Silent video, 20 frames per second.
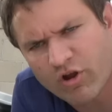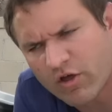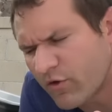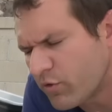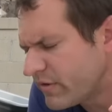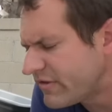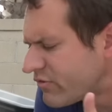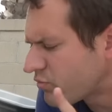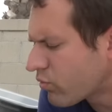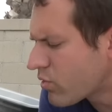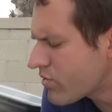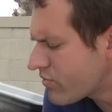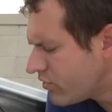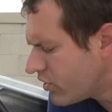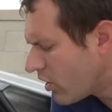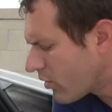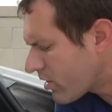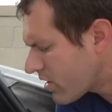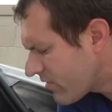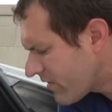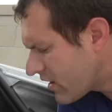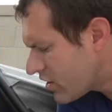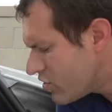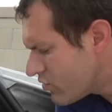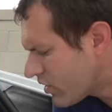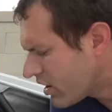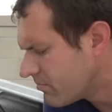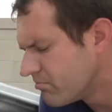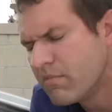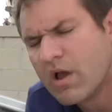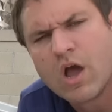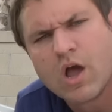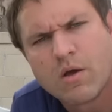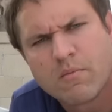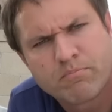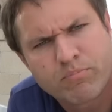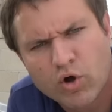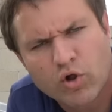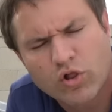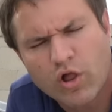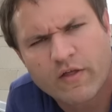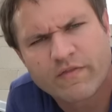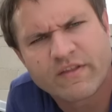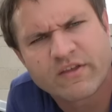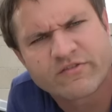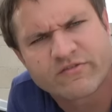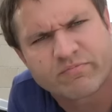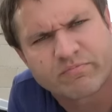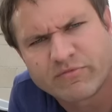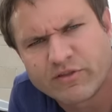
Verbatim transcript: Although it's worth noting that you can pull on this